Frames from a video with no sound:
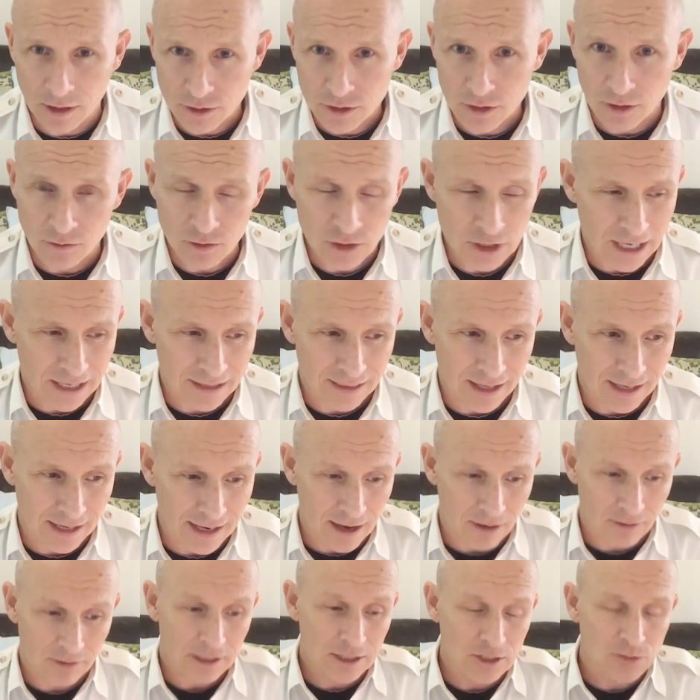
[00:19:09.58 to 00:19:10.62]
Go check that out.
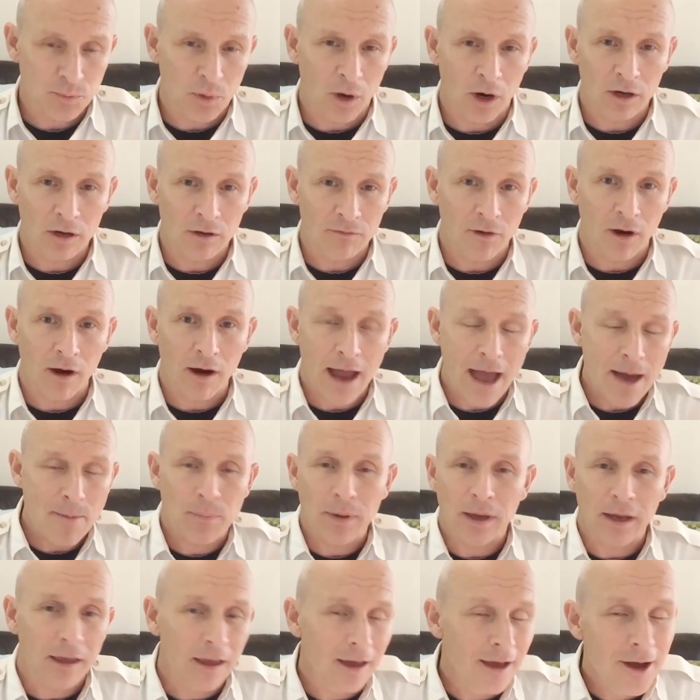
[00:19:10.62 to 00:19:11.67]
He's part of our
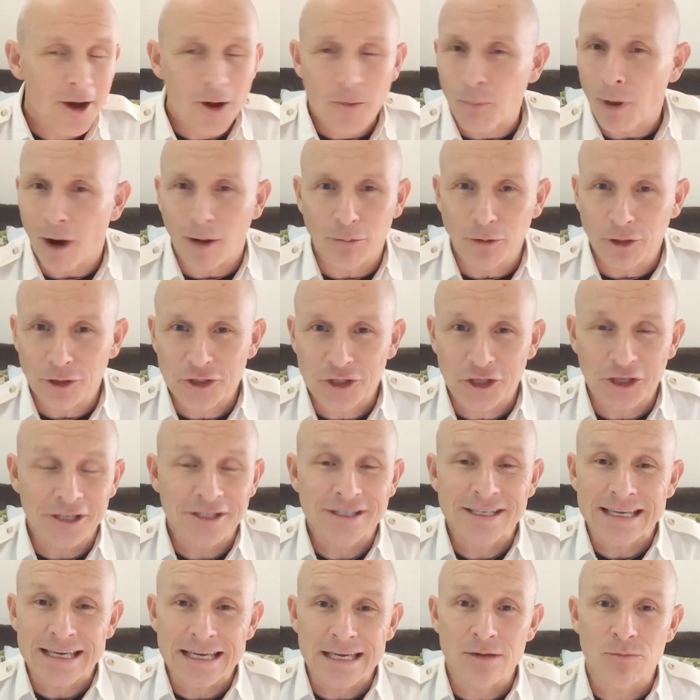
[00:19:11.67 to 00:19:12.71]
Epic publishing
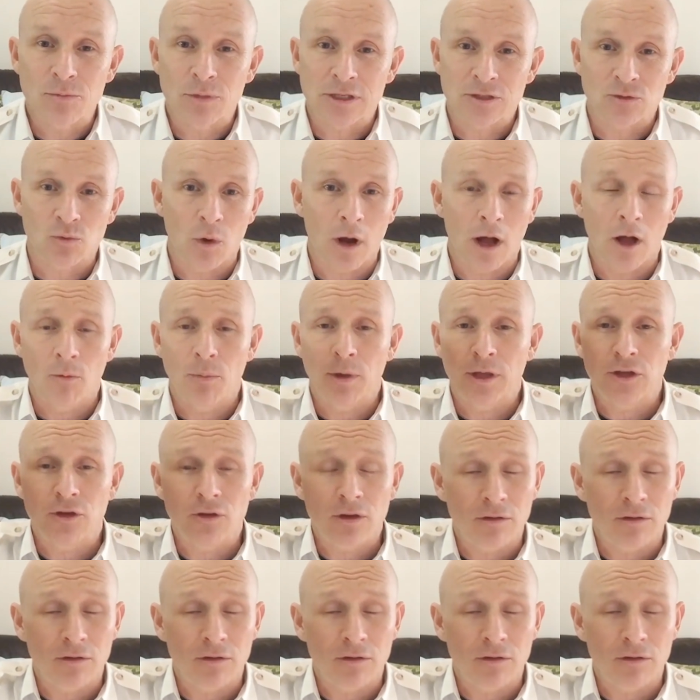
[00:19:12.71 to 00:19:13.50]
team as well, but you can